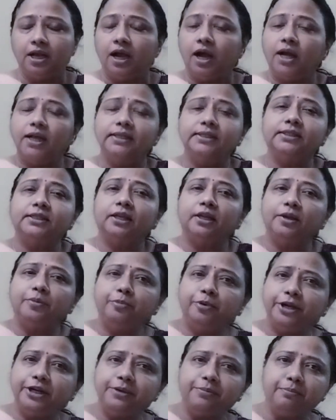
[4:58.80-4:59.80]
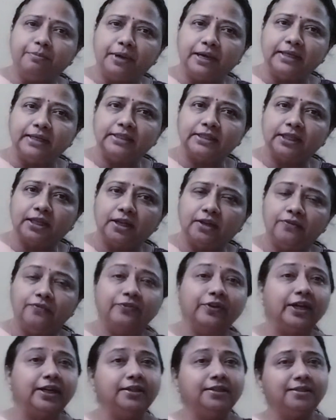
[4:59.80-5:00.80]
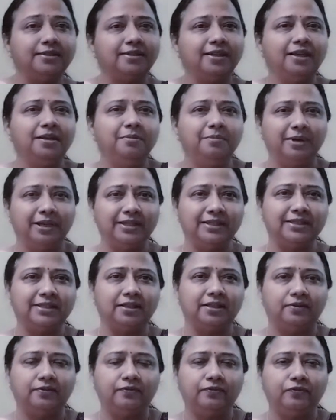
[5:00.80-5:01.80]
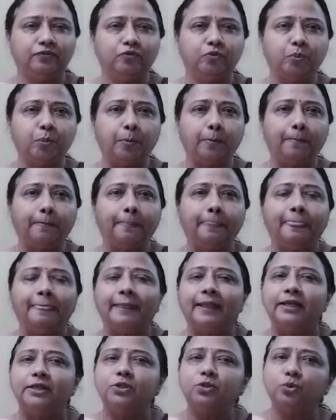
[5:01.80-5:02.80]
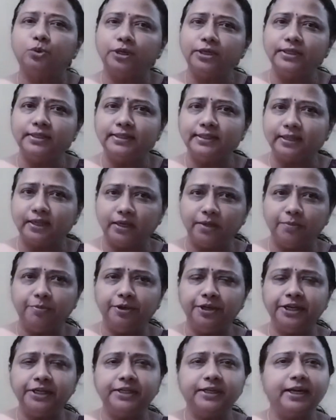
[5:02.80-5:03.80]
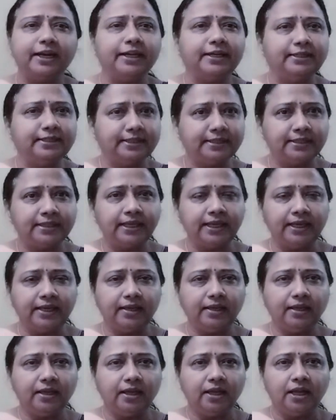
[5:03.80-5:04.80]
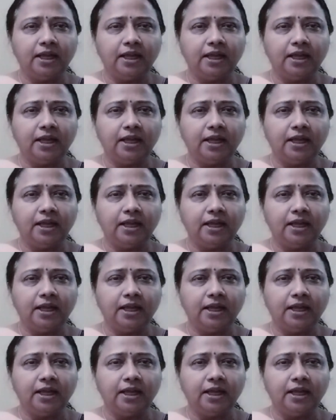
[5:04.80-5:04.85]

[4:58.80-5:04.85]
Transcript: I celebrate myself and sing myself. So in celebrate and sing,